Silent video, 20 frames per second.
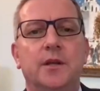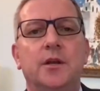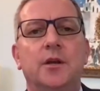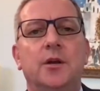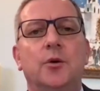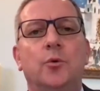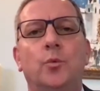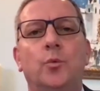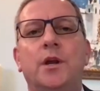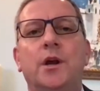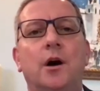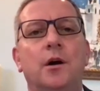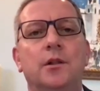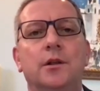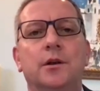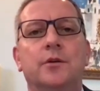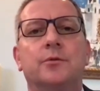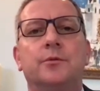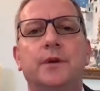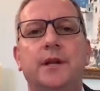We all
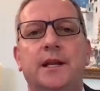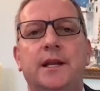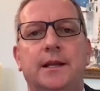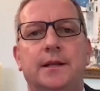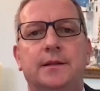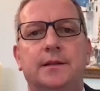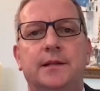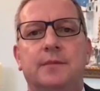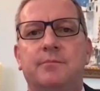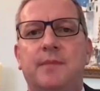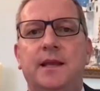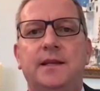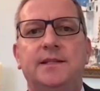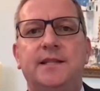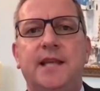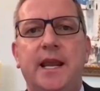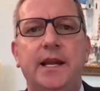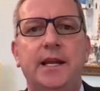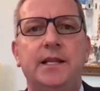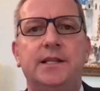agree that
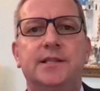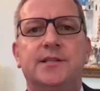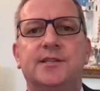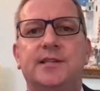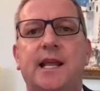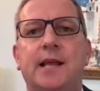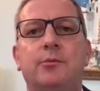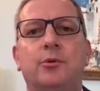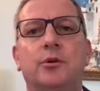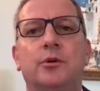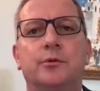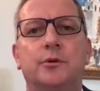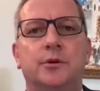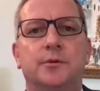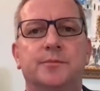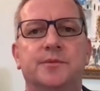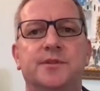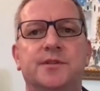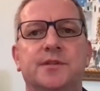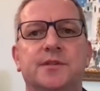maintaining stable
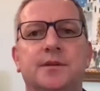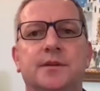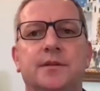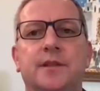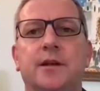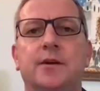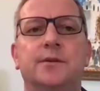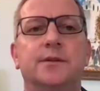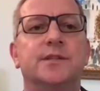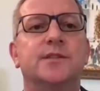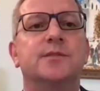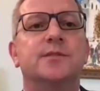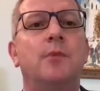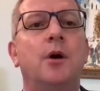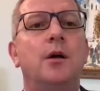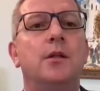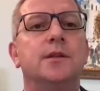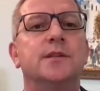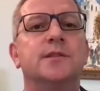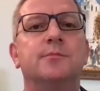groups that are as
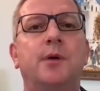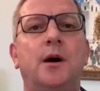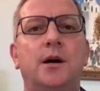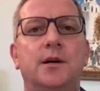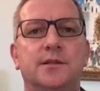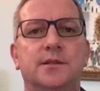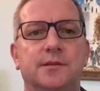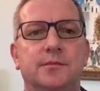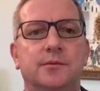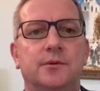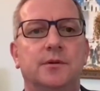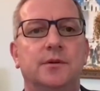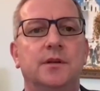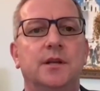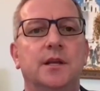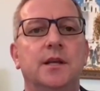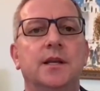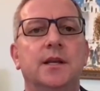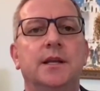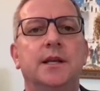small as possible
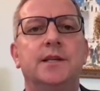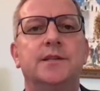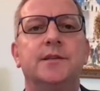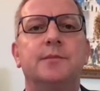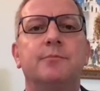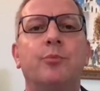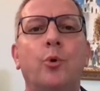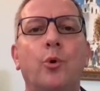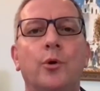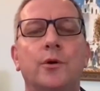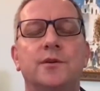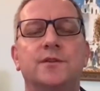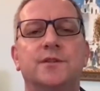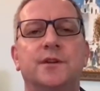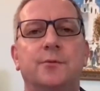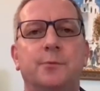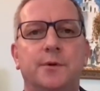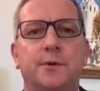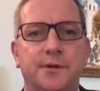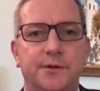is important
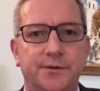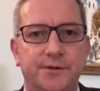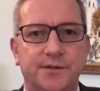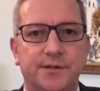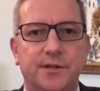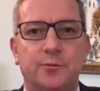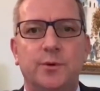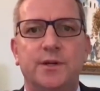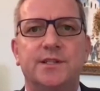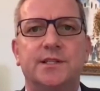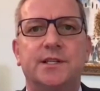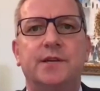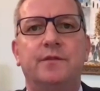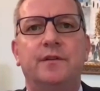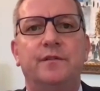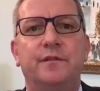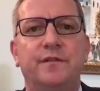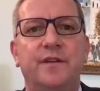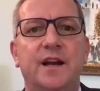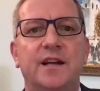to reduce the risk of
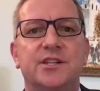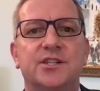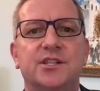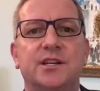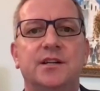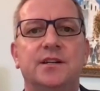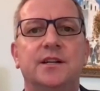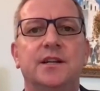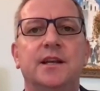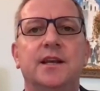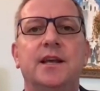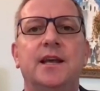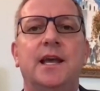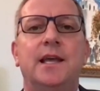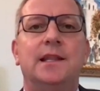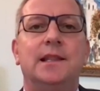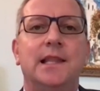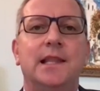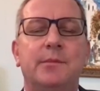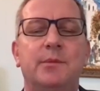infection
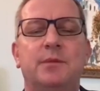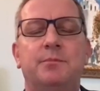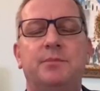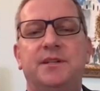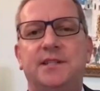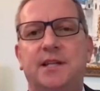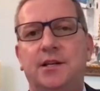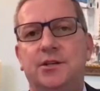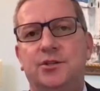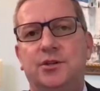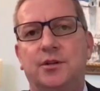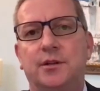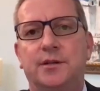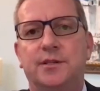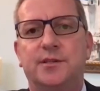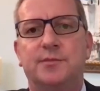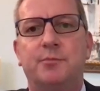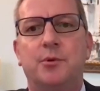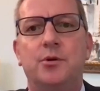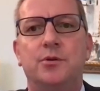and limit potential
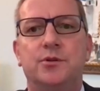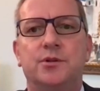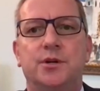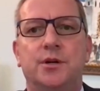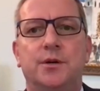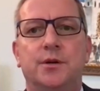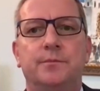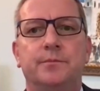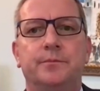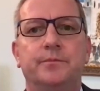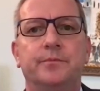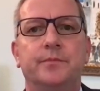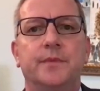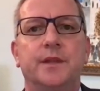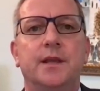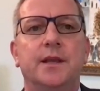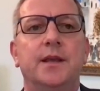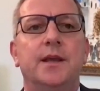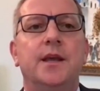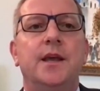exposure.
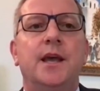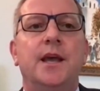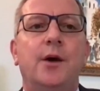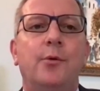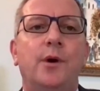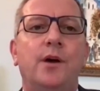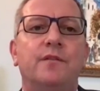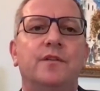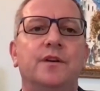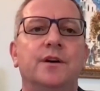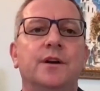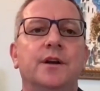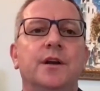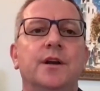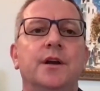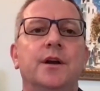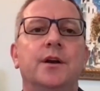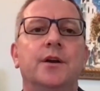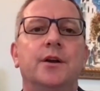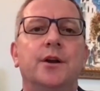However,
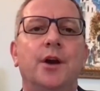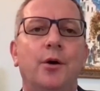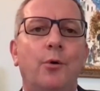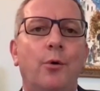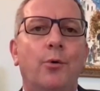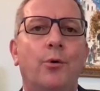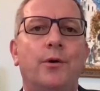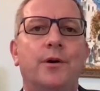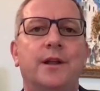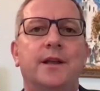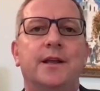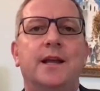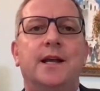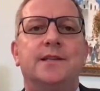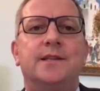cohorting has